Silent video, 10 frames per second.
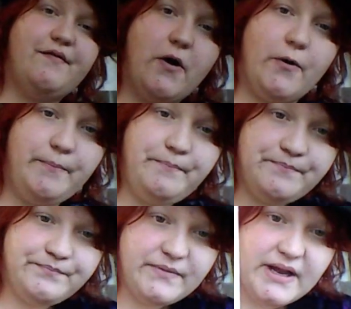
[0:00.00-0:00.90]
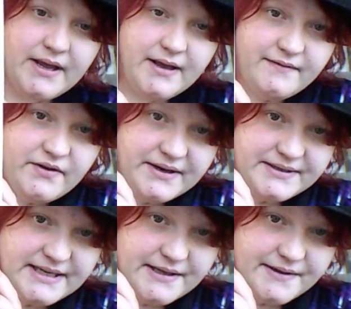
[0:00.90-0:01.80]
thick piece of foam.
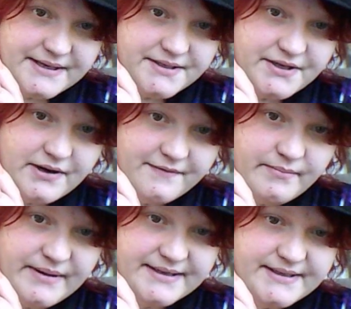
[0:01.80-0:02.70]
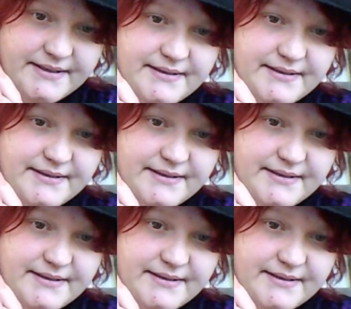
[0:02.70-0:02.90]
You can see that that's two